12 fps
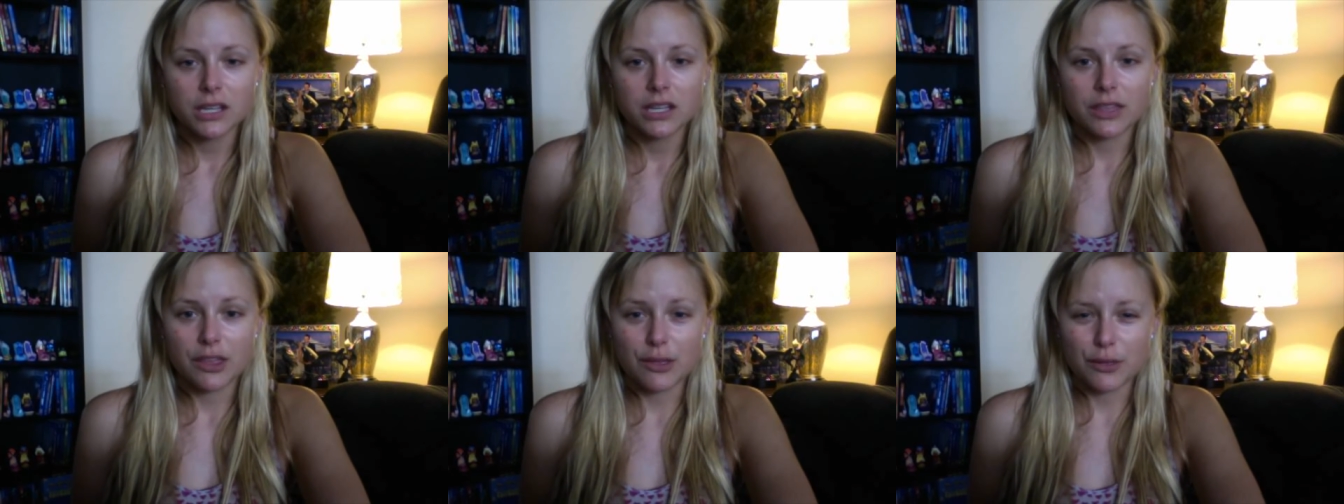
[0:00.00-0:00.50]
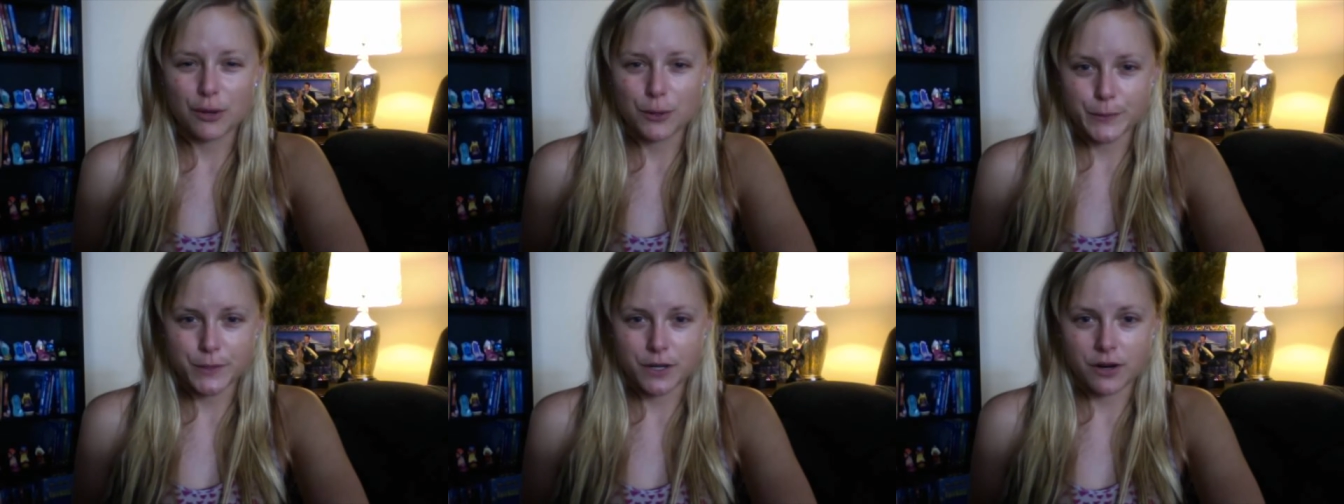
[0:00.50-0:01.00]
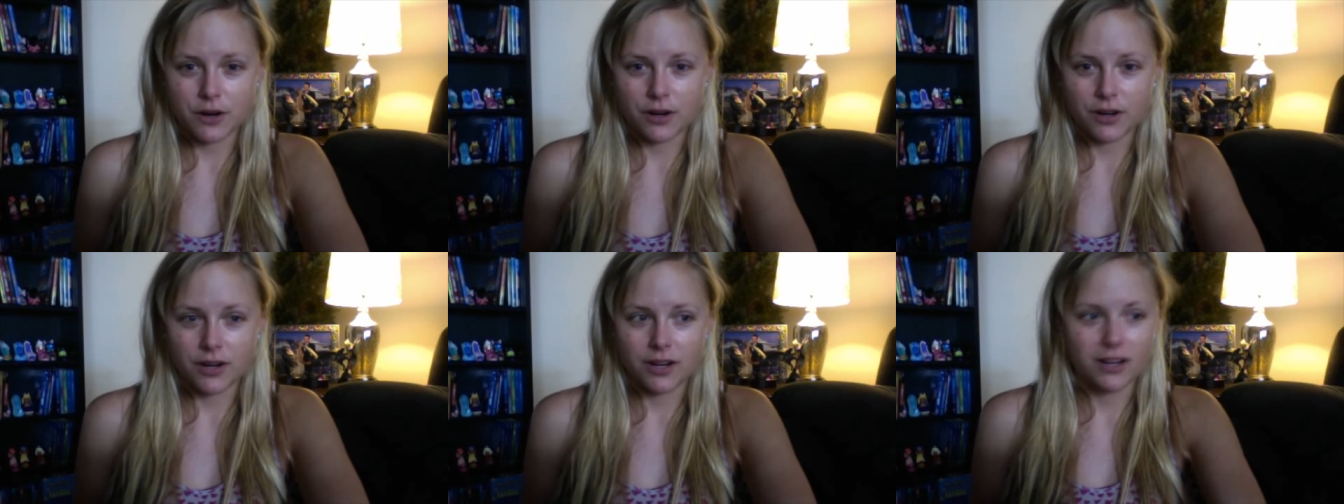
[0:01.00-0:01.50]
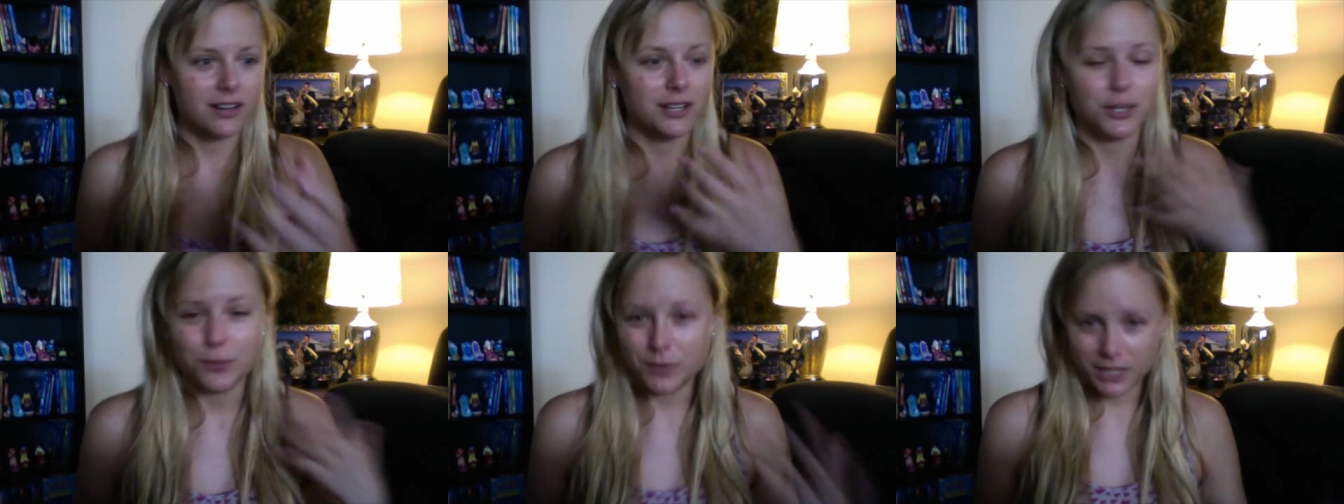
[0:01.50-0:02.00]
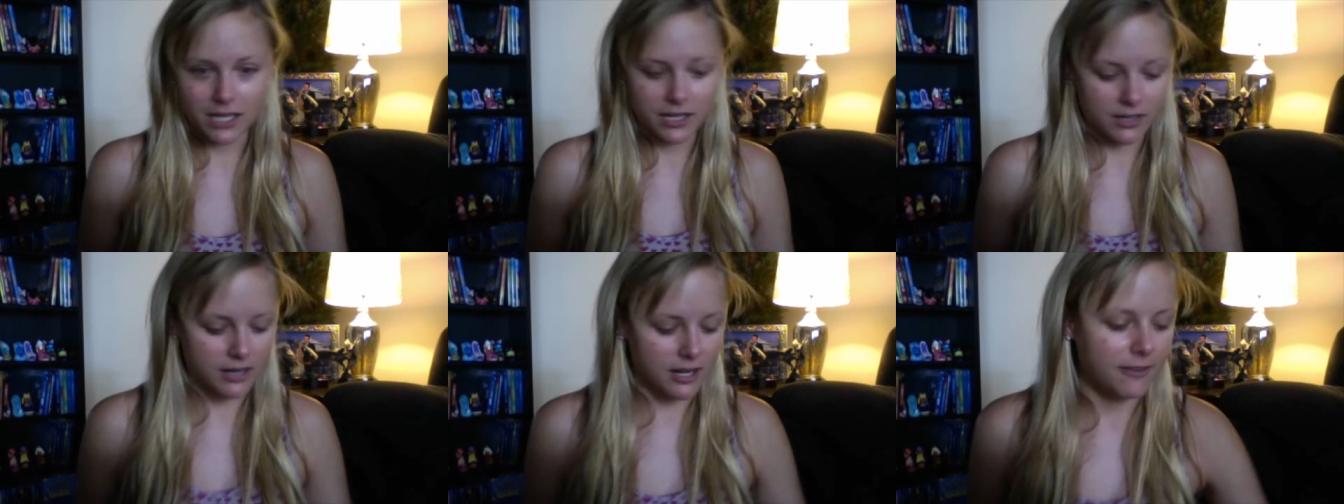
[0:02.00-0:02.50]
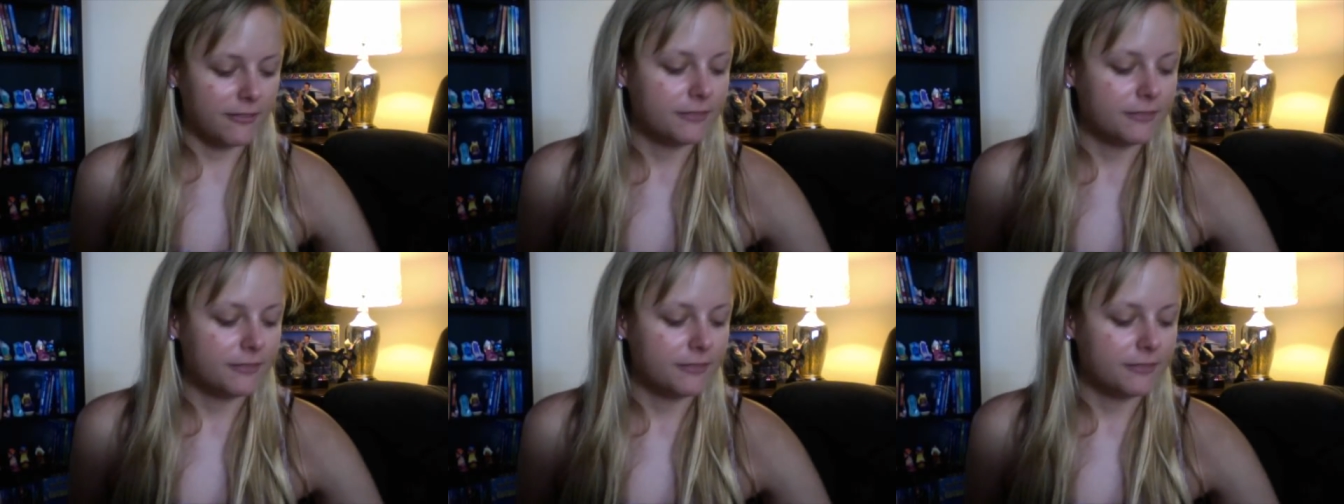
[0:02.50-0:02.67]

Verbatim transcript: that those are unique enough.